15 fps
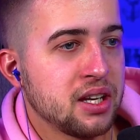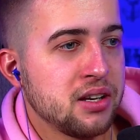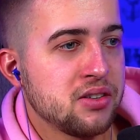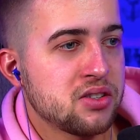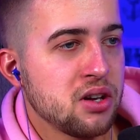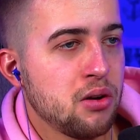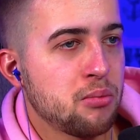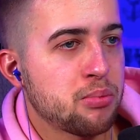You're
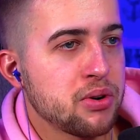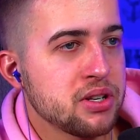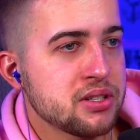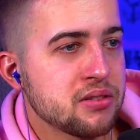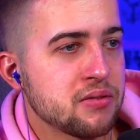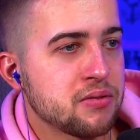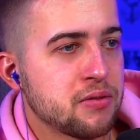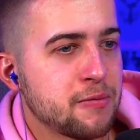so
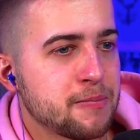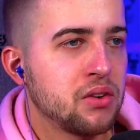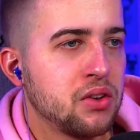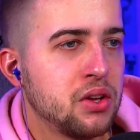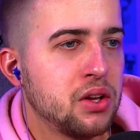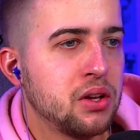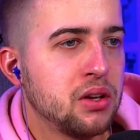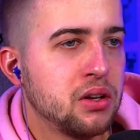impressive.
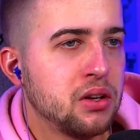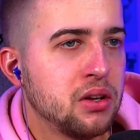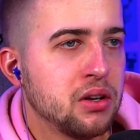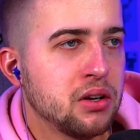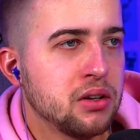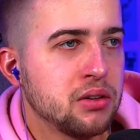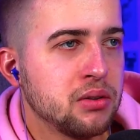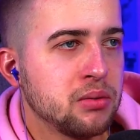
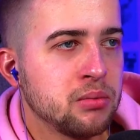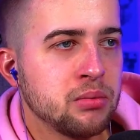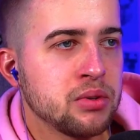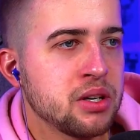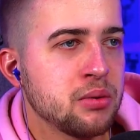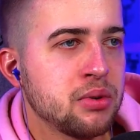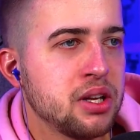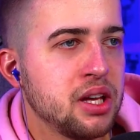
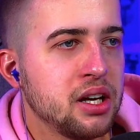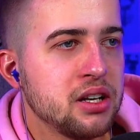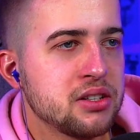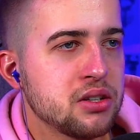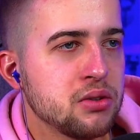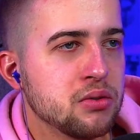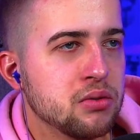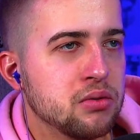But yeah, what are you gonna
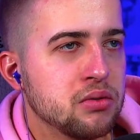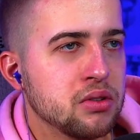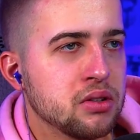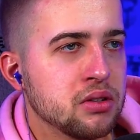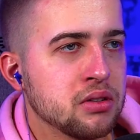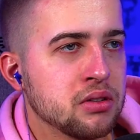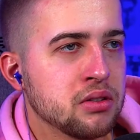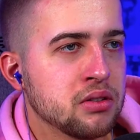do?
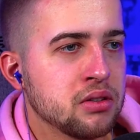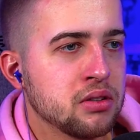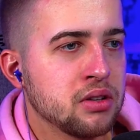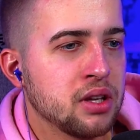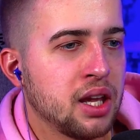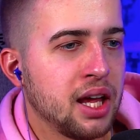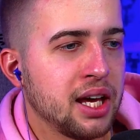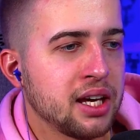
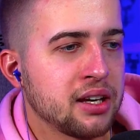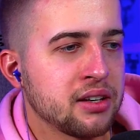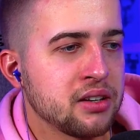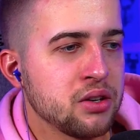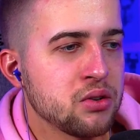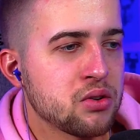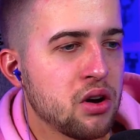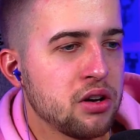Like,
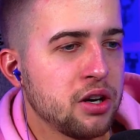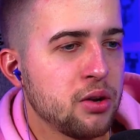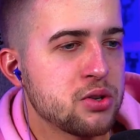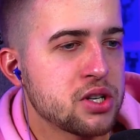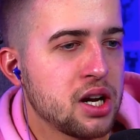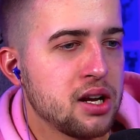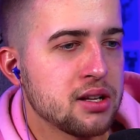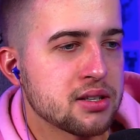you got no
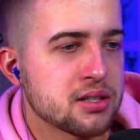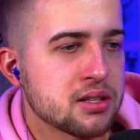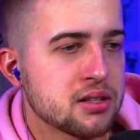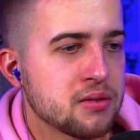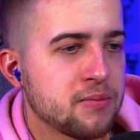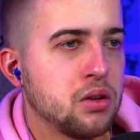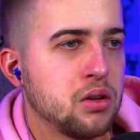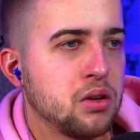chance.